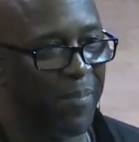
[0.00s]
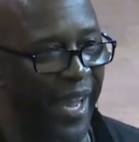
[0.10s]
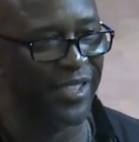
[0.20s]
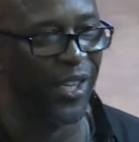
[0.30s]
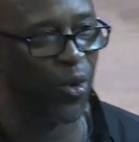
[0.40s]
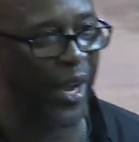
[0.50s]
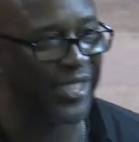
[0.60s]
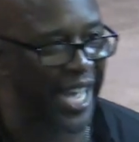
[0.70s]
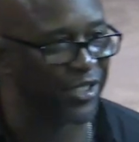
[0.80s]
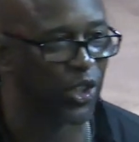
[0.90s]
Amazing
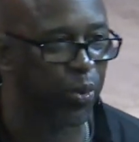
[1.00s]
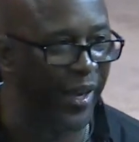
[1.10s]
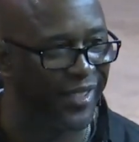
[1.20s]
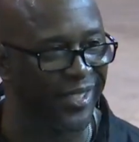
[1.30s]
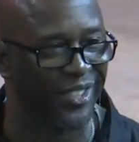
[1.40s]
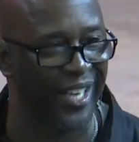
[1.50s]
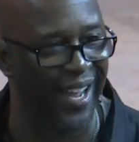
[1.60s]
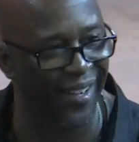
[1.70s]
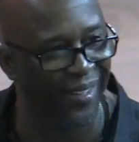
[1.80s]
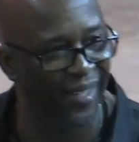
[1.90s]
grace, how sweet the
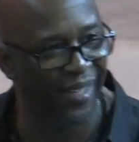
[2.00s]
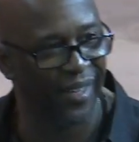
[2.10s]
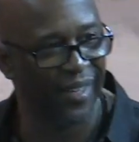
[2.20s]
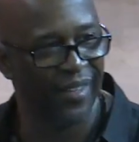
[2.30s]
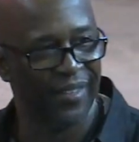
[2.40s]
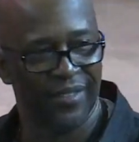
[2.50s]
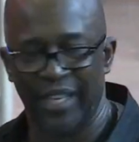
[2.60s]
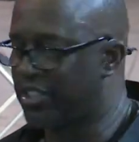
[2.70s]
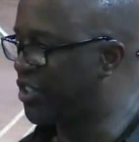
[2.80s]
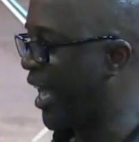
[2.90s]
sound
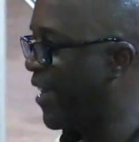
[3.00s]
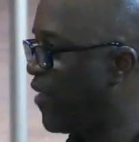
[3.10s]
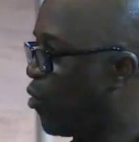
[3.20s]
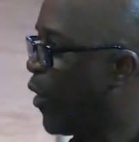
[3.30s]
that saved a